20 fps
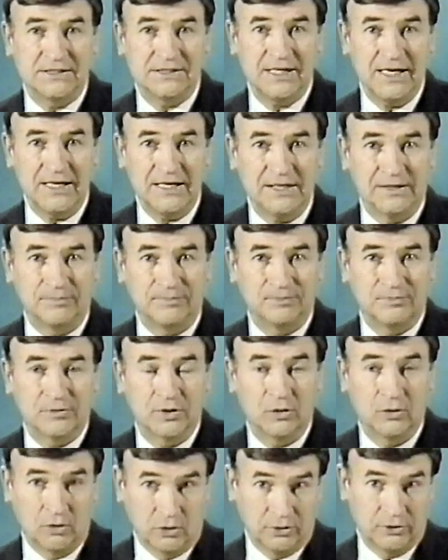Stadium,
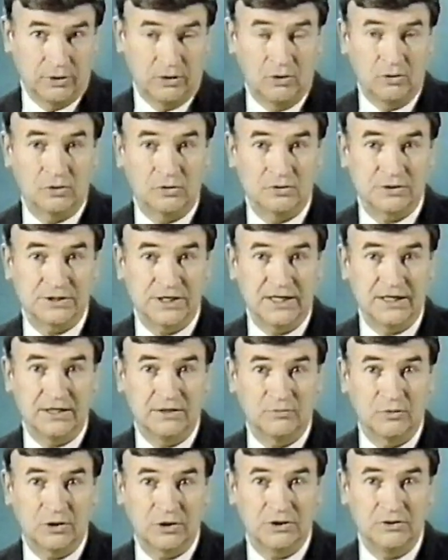or the local
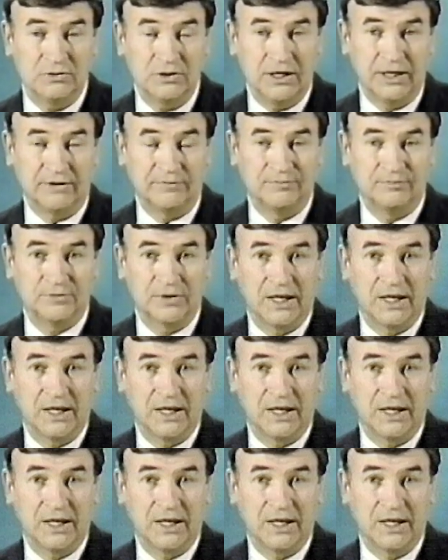stadium where you live.